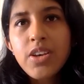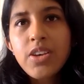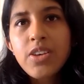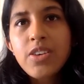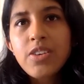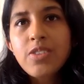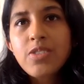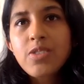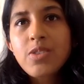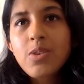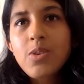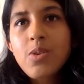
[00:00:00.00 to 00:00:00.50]

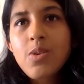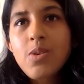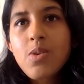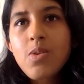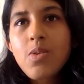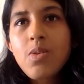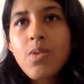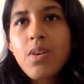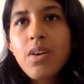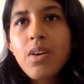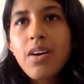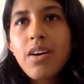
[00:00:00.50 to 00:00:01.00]

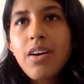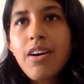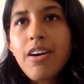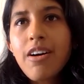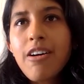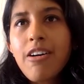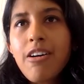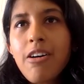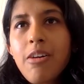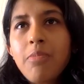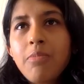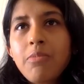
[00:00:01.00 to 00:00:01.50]
So
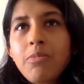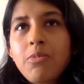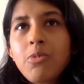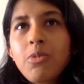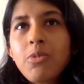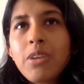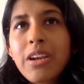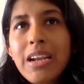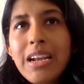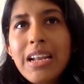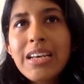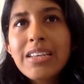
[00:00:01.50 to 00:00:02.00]
we
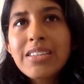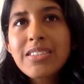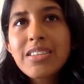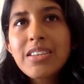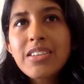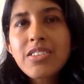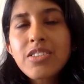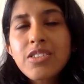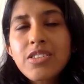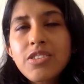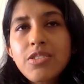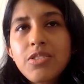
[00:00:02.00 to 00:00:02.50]
realized
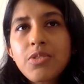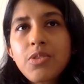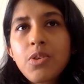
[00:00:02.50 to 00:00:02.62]
that,